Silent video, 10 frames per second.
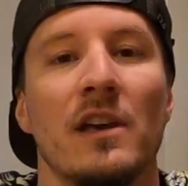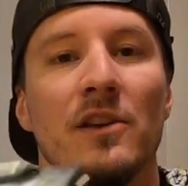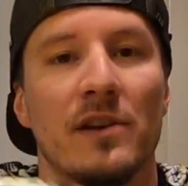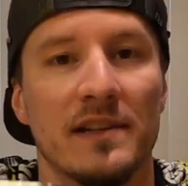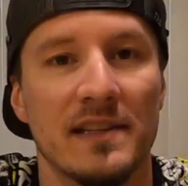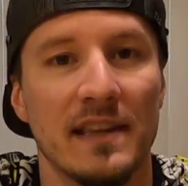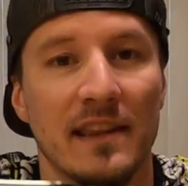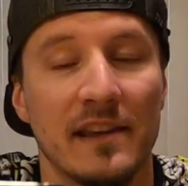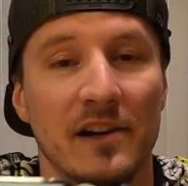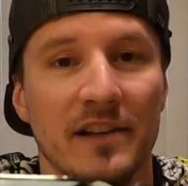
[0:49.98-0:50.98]
You can see
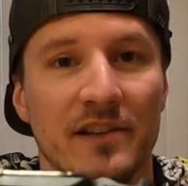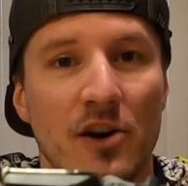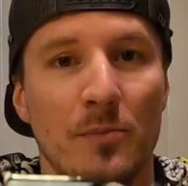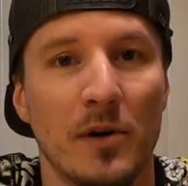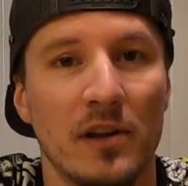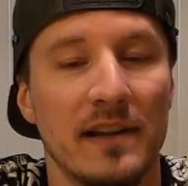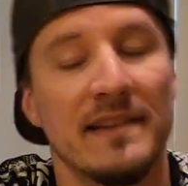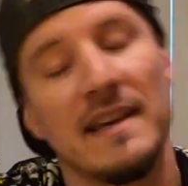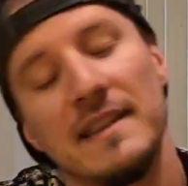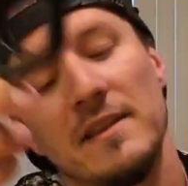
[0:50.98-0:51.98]
that there is no bullets
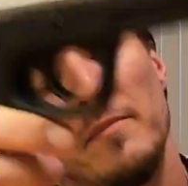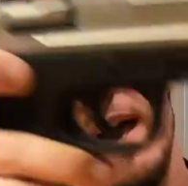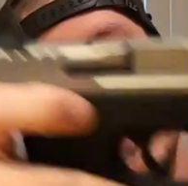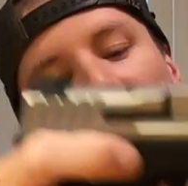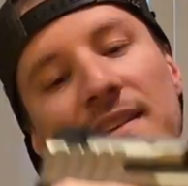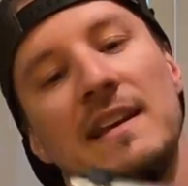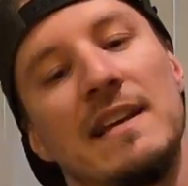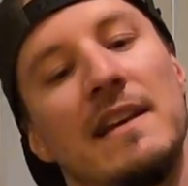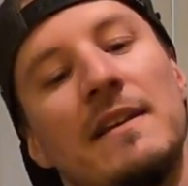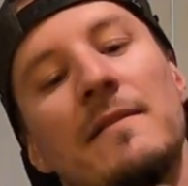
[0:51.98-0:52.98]
in the
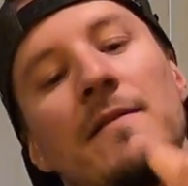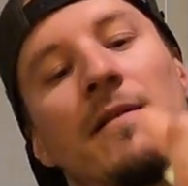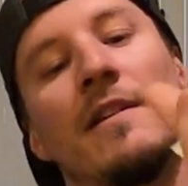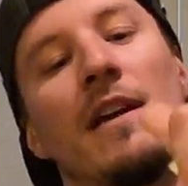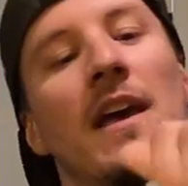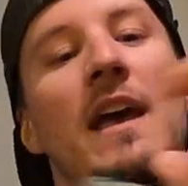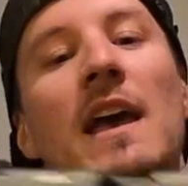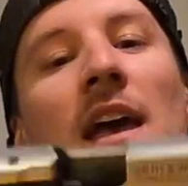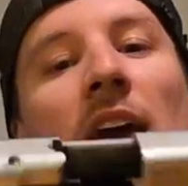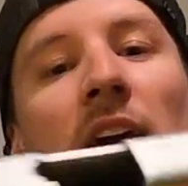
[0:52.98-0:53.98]
magazine,
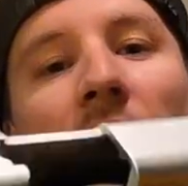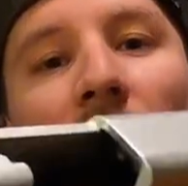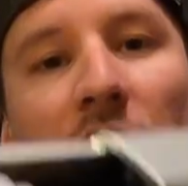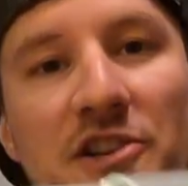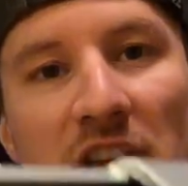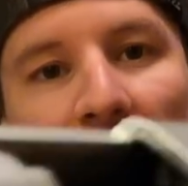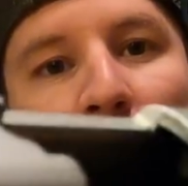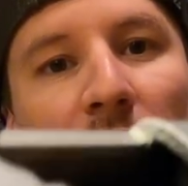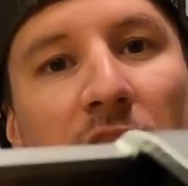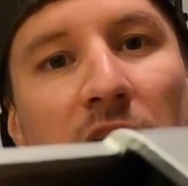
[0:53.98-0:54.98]
and our
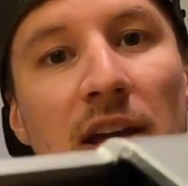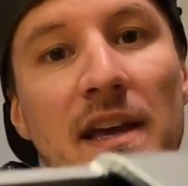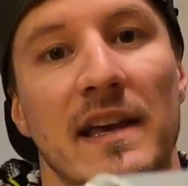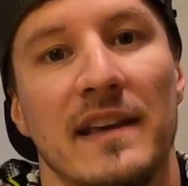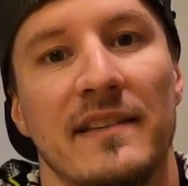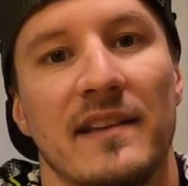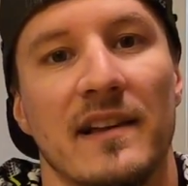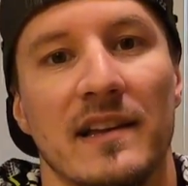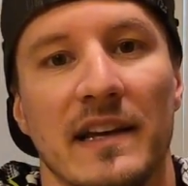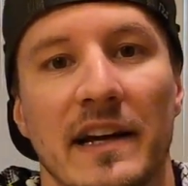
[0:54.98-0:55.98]
chamber is
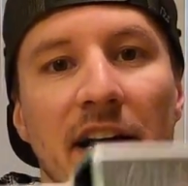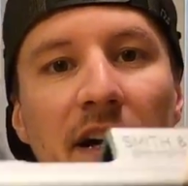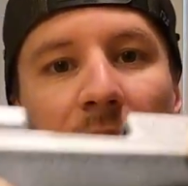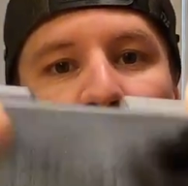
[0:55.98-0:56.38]
clear.